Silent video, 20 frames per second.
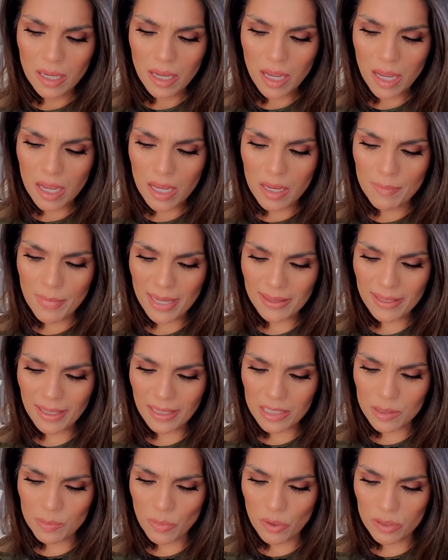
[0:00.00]
I think
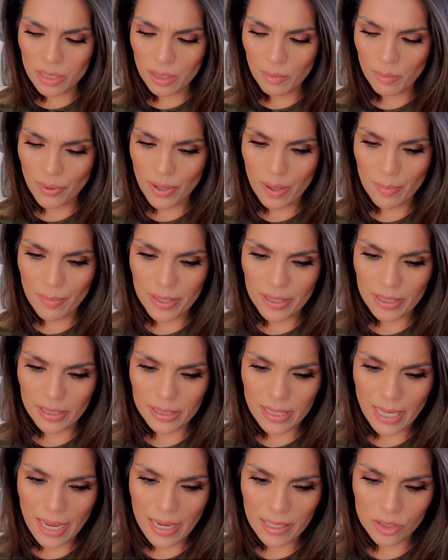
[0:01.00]
it's mostly brow products
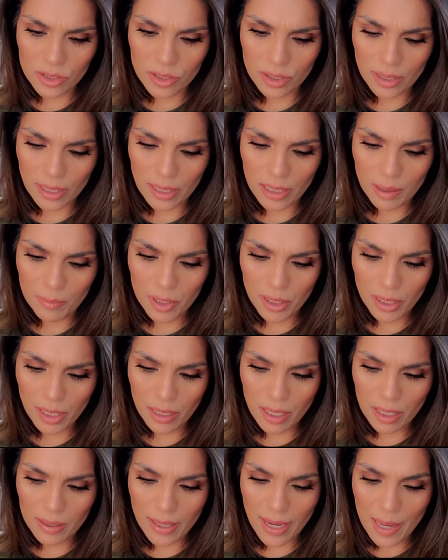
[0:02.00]
actually. And I'm looking
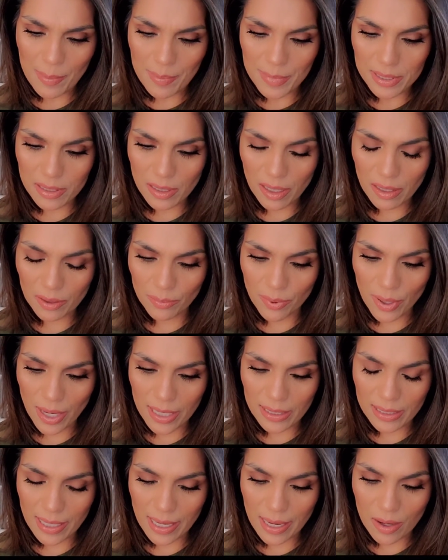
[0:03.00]
on Amazon
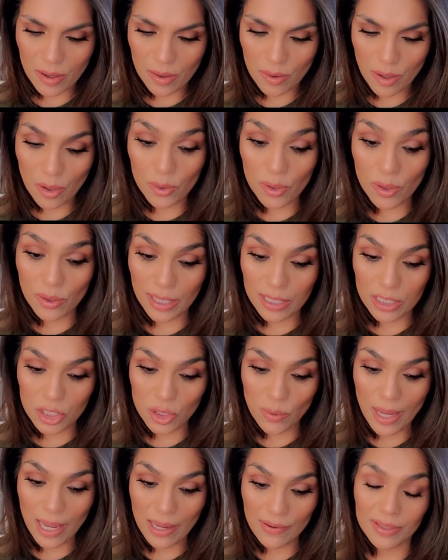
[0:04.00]
right now. Oh no, they
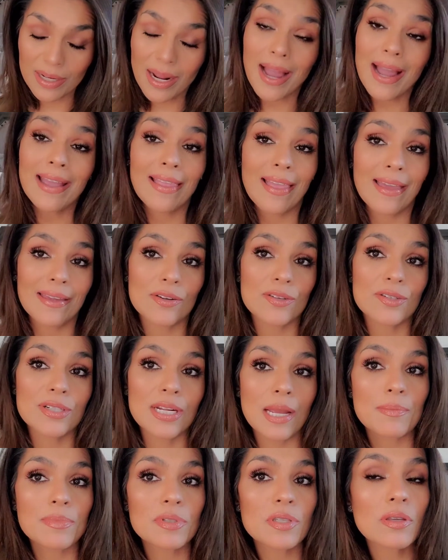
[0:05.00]
do have an eyeliner
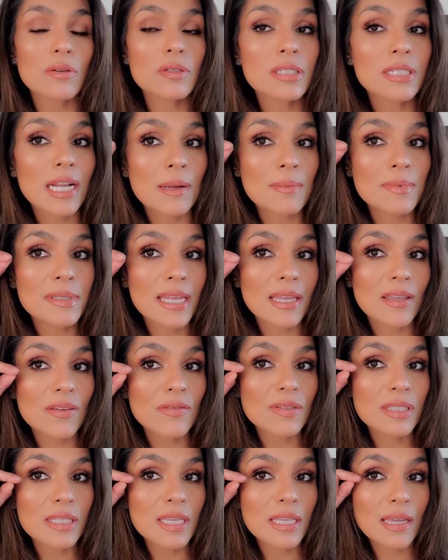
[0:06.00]
stamp. So those stamps that you
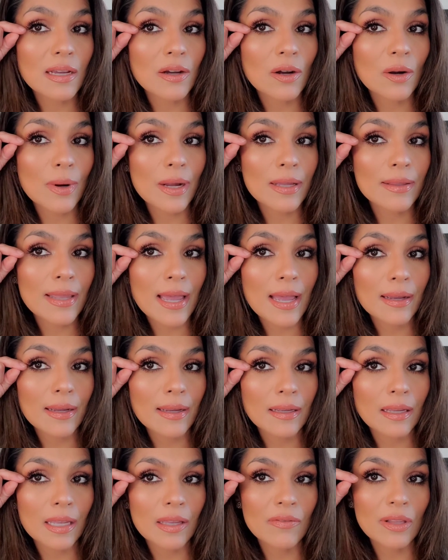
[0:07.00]
see that go around that
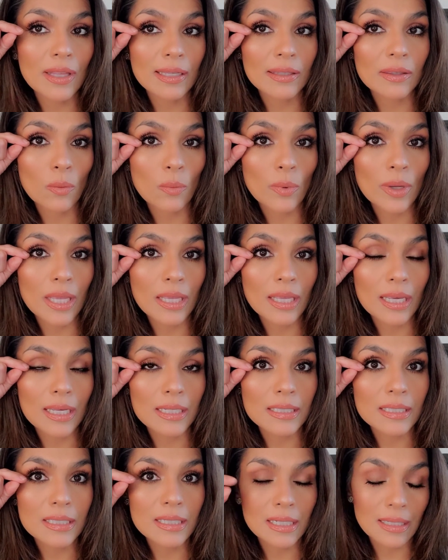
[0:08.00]
can give you like the wing
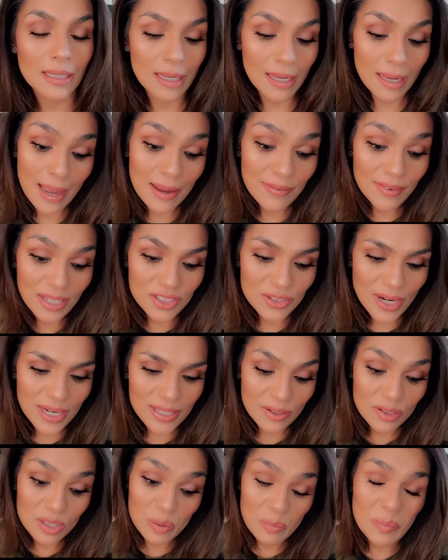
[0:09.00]
instantly. I've not tried
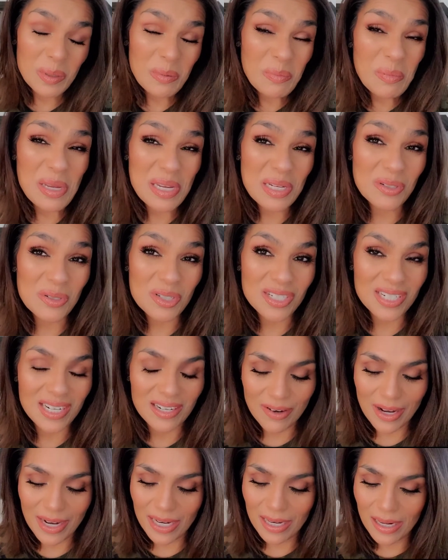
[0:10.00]
those, but it'd be interesting,
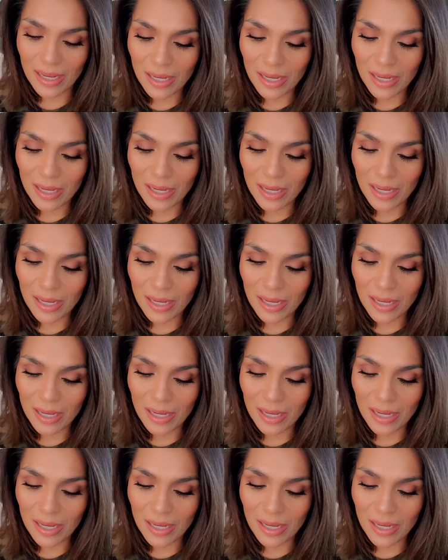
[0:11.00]
right?